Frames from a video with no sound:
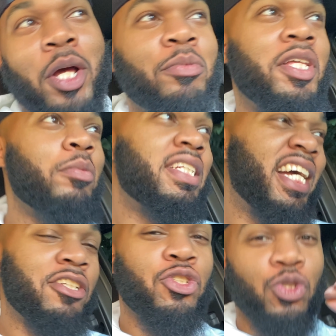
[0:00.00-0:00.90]
It, there was
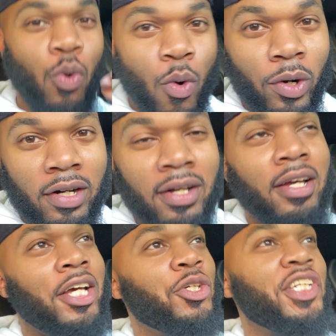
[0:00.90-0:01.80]
like a store,
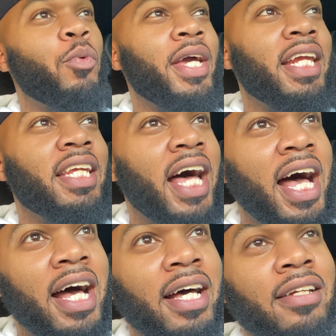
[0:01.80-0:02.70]
you had to wait in
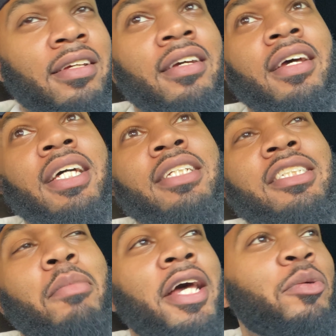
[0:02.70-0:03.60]
line, and then
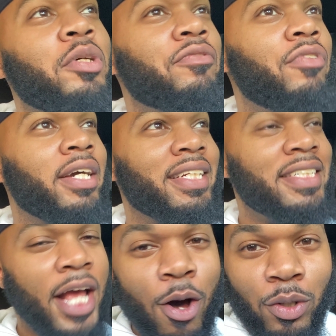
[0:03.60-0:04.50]
somebody would fucking
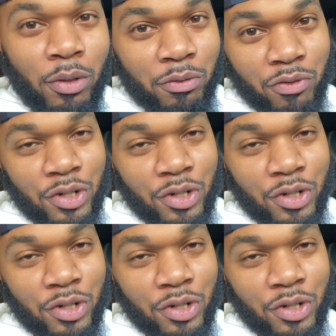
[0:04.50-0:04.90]
download it for